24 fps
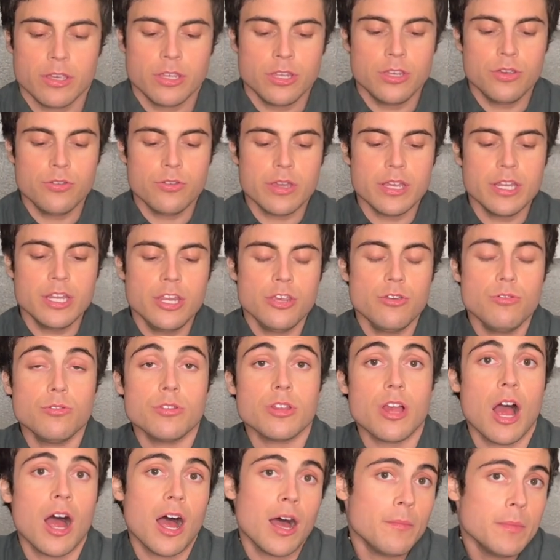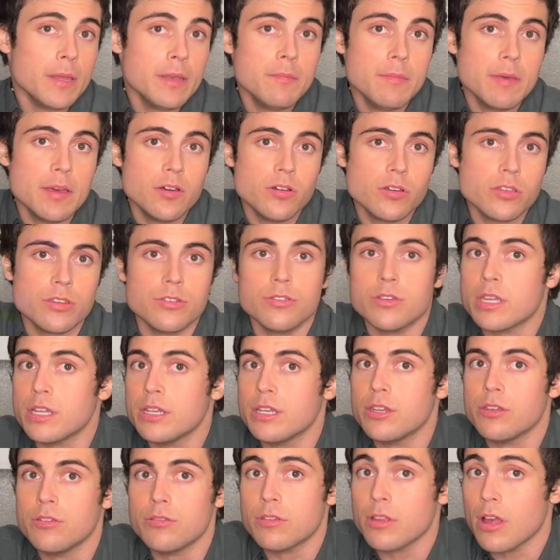you can use almond milk, you can
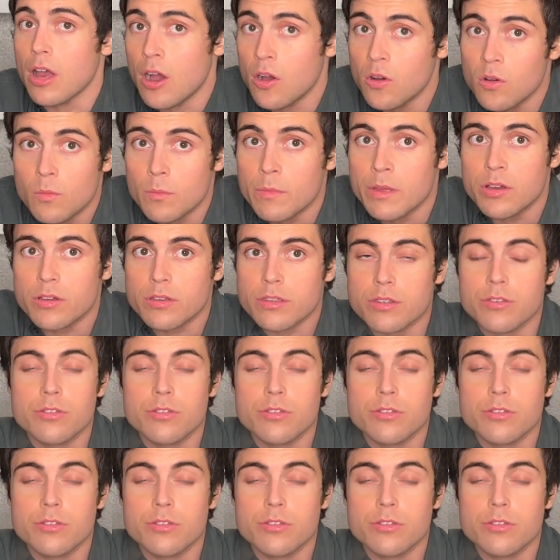use oat milk,